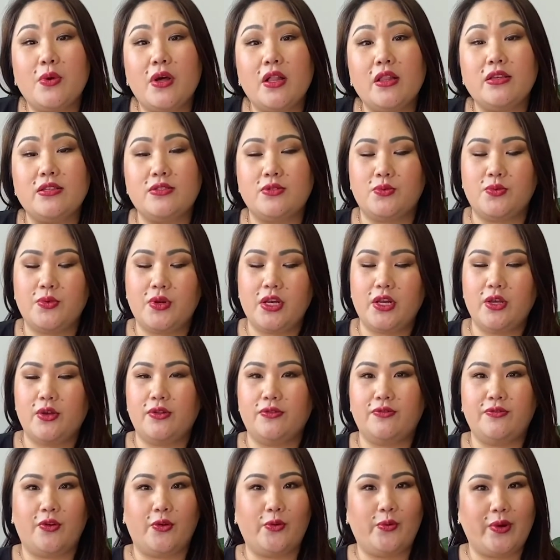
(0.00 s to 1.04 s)
It's really good
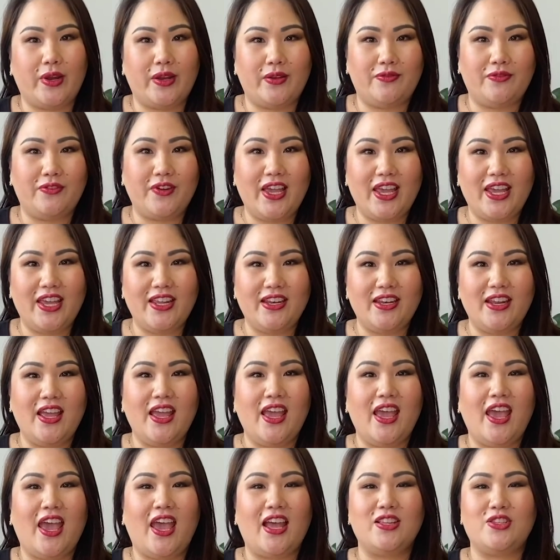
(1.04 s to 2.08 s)
for red vein
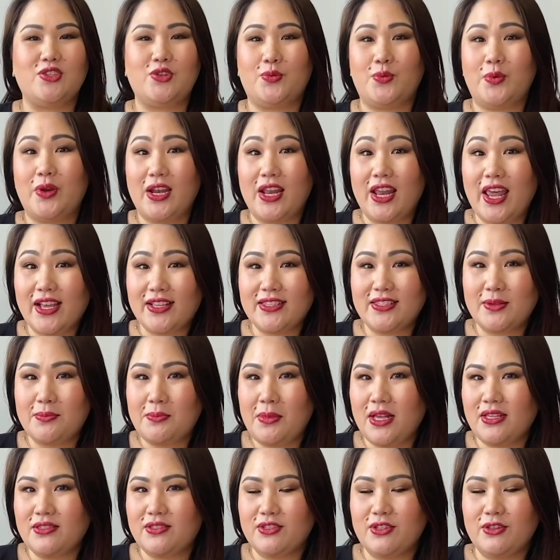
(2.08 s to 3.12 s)
and to relax the
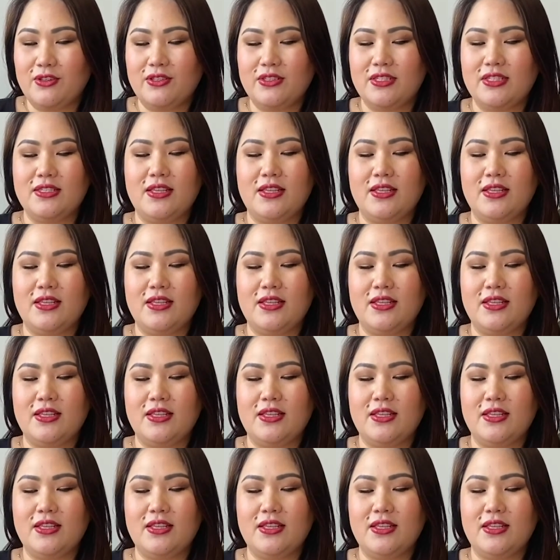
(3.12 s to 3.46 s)
muscles.